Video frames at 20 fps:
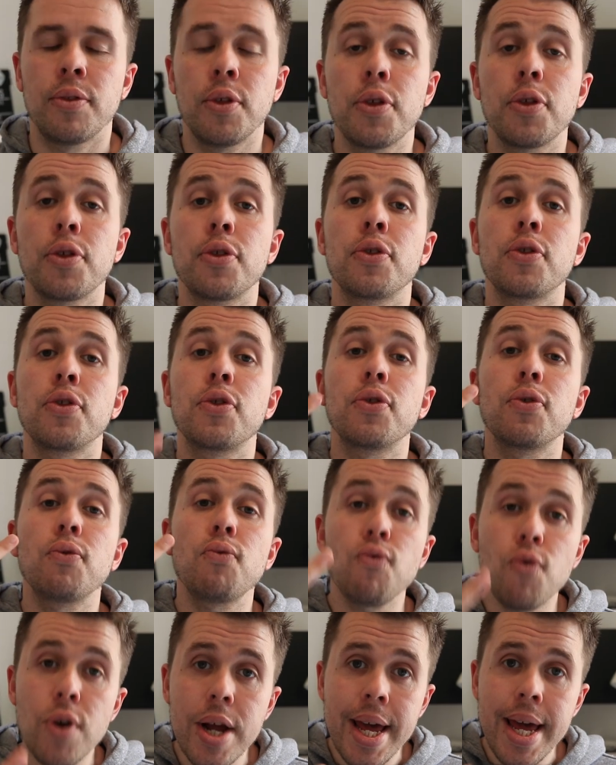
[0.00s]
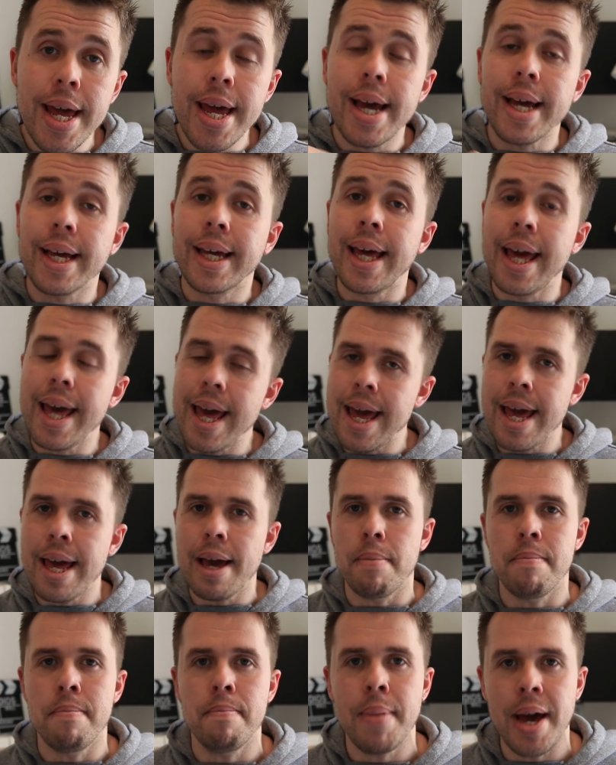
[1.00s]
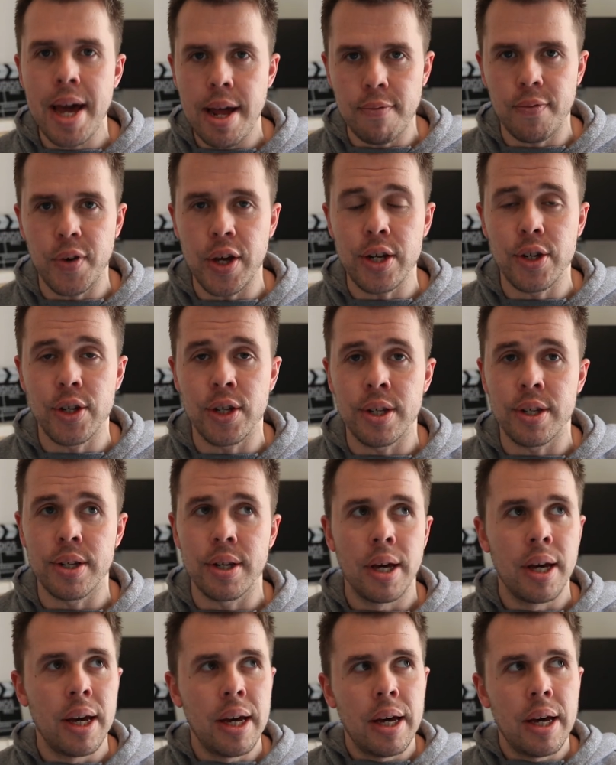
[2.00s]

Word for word: The three key main features